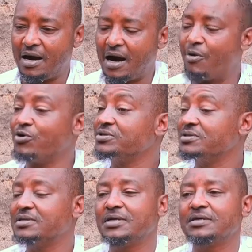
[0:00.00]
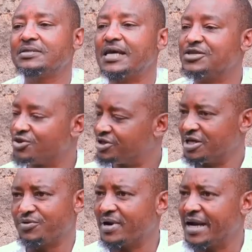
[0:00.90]
I was sazote
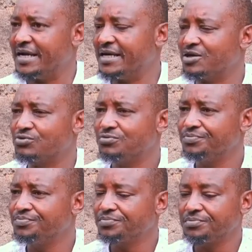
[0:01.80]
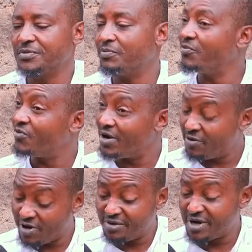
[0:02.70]
nilikuwa nalia tu
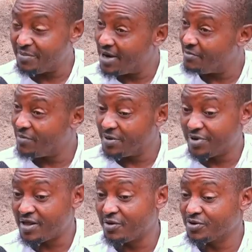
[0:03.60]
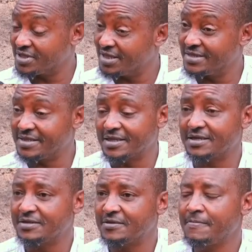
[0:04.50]
while my brother was still sick.
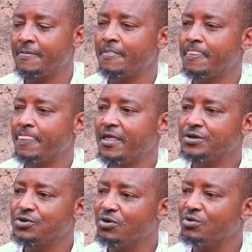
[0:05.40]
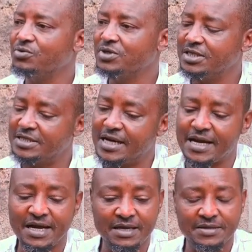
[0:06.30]
So
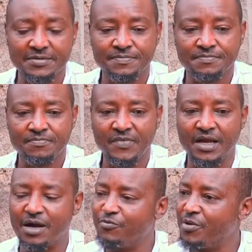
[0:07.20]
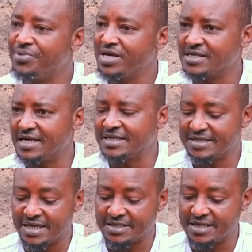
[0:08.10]
kijana namwambia
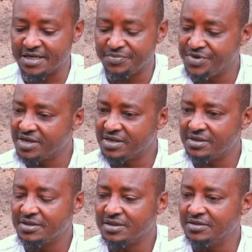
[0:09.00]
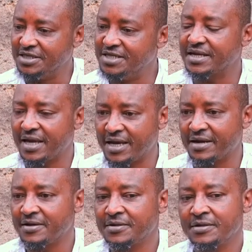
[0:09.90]
asante mingi DJ Ken.